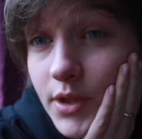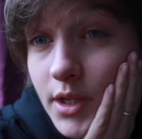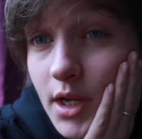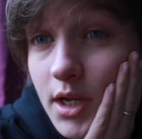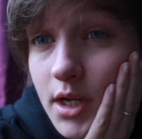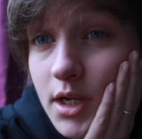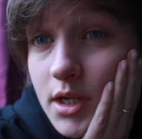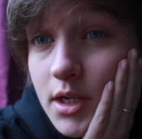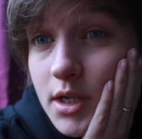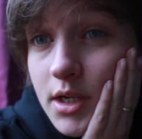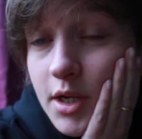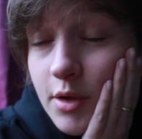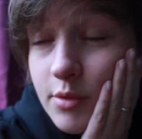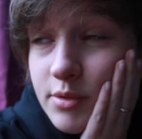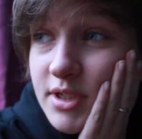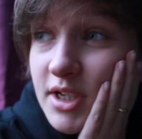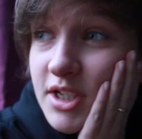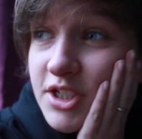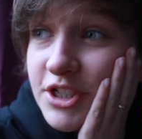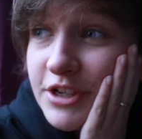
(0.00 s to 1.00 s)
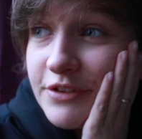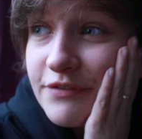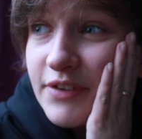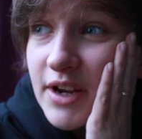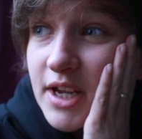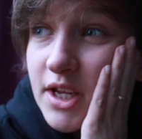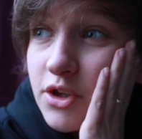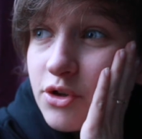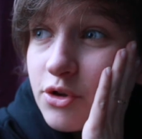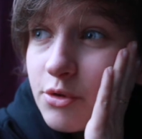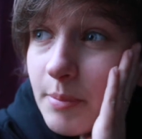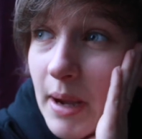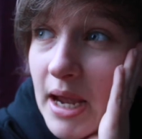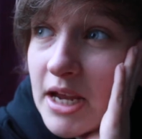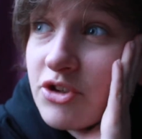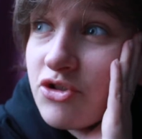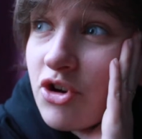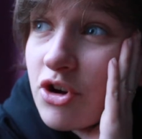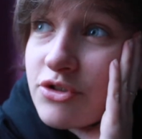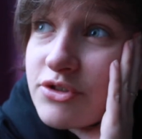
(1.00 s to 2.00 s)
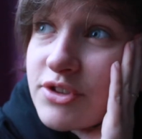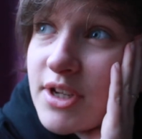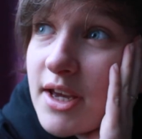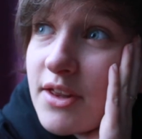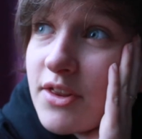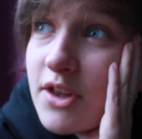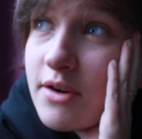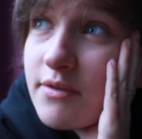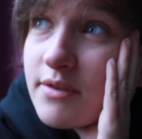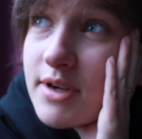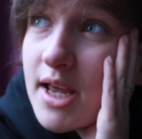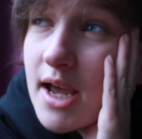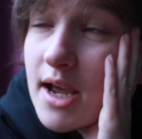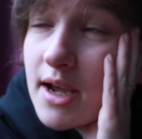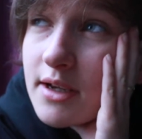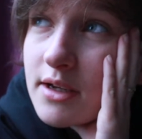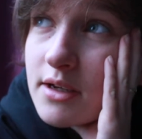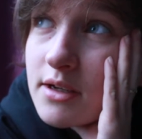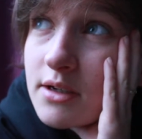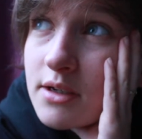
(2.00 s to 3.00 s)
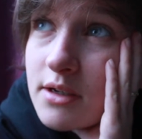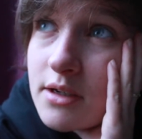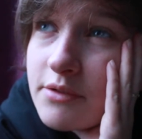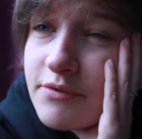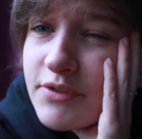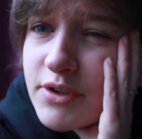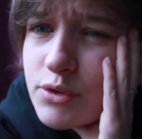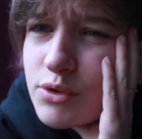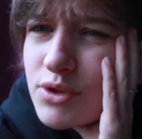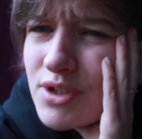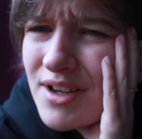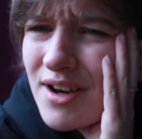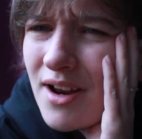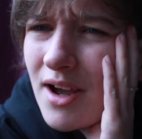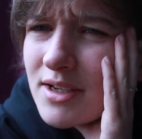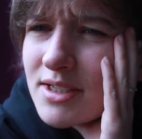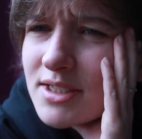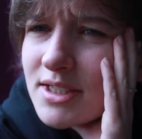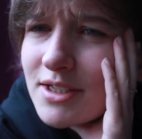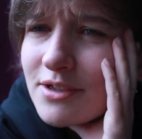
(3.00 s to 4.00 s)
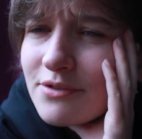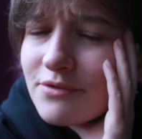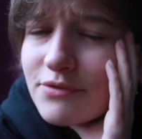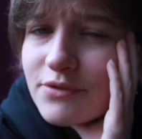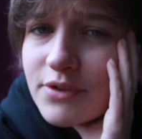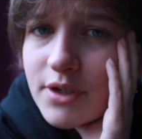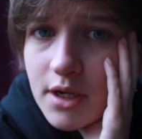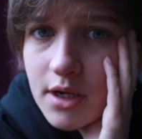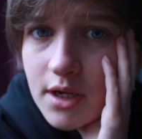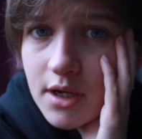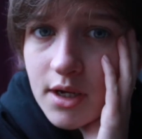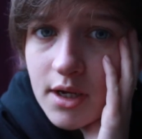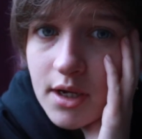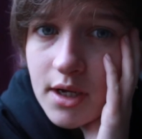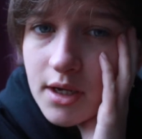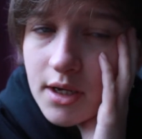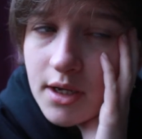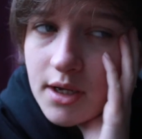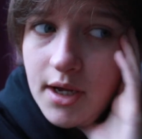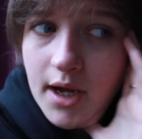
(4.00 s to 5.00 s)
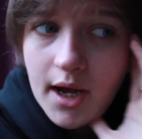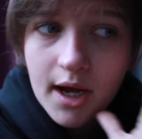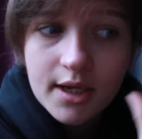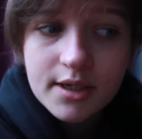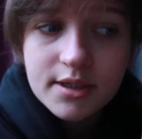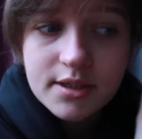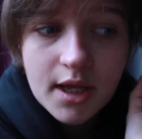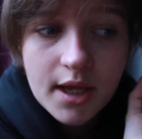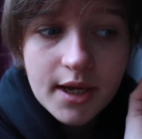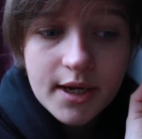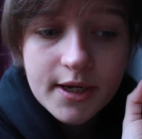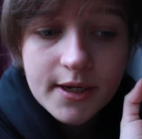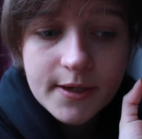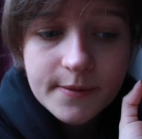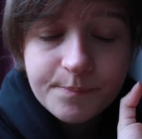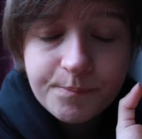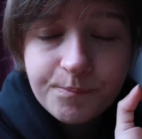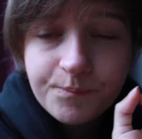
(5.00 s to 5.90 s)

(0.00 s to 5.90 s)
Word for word: It was actually thank you Patreon day the other day. I think it was the 19th and like